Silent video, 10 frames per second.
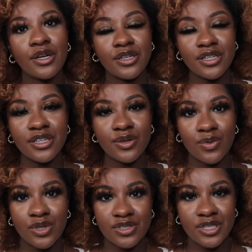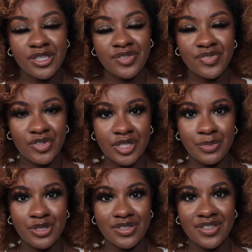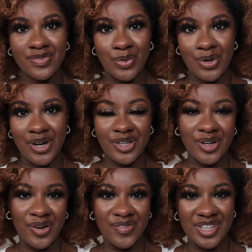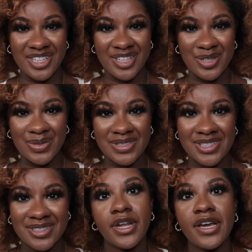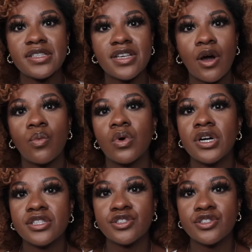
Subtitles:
good royalty-free music for your videos. Next, I want